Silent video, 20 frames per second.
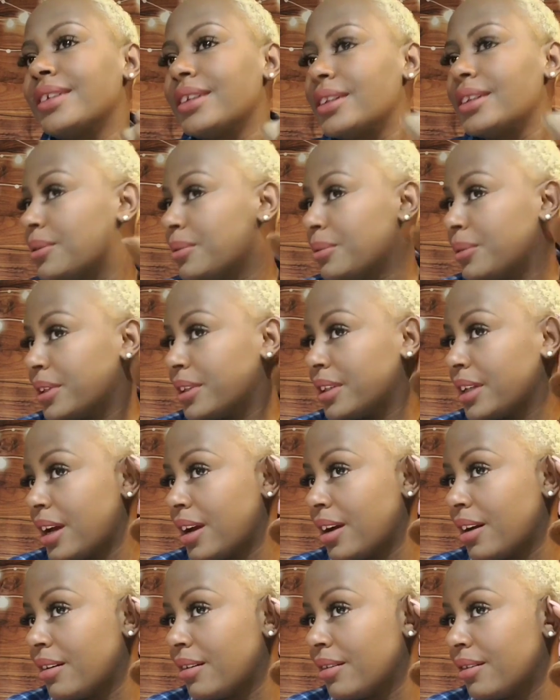Well
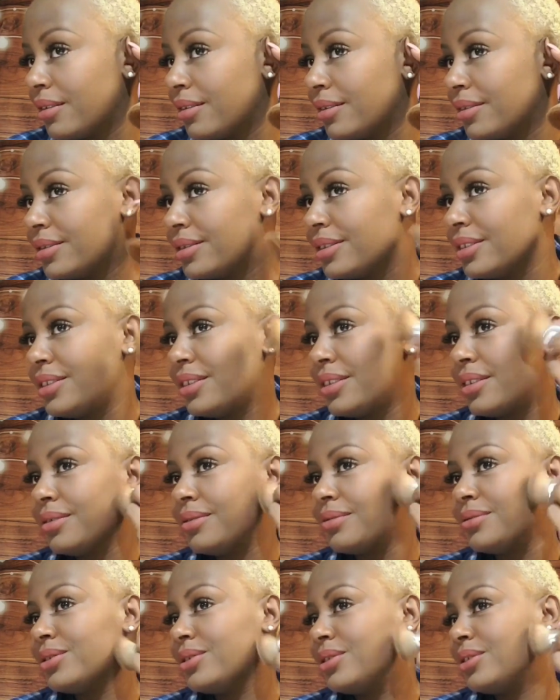now, you know,
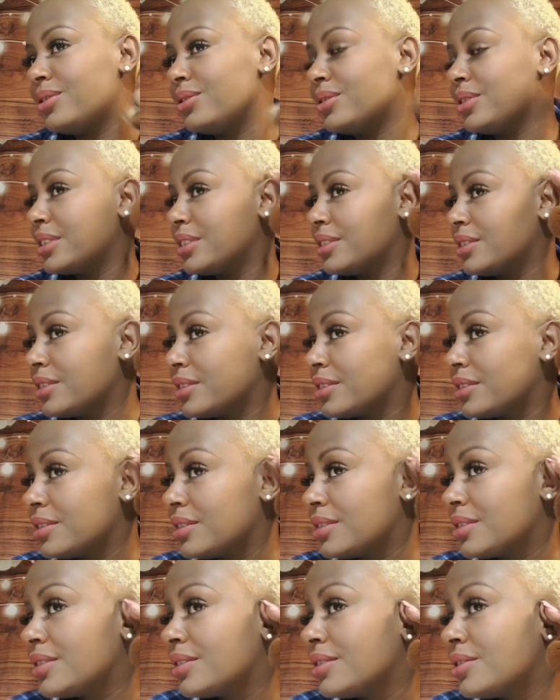you can just
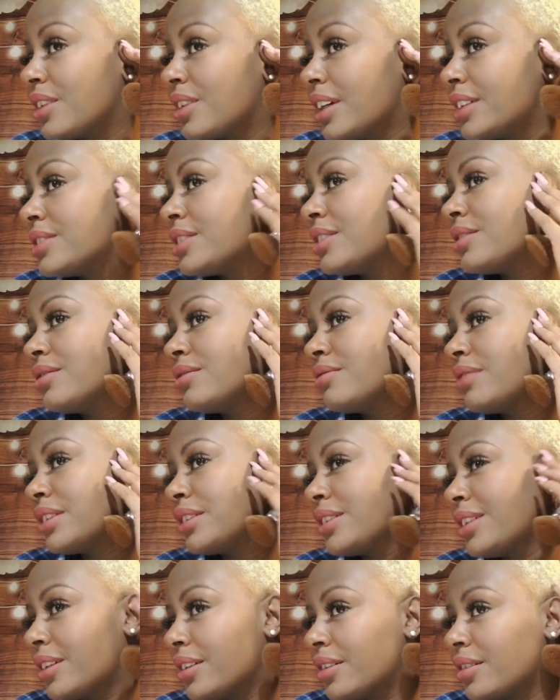try shit on right
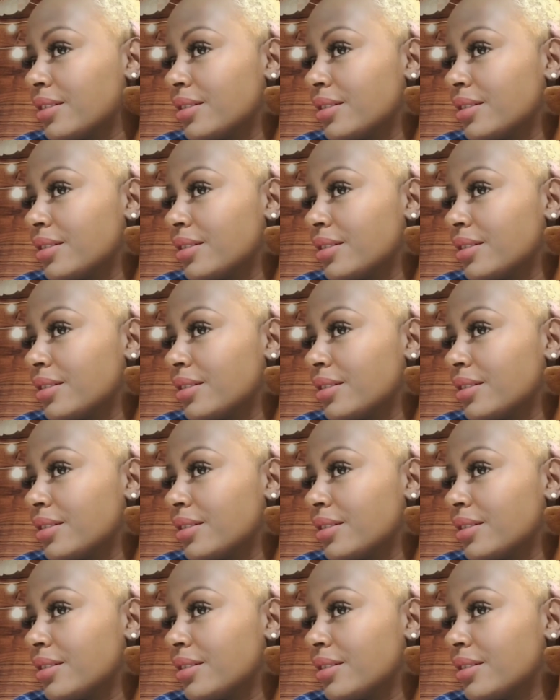there.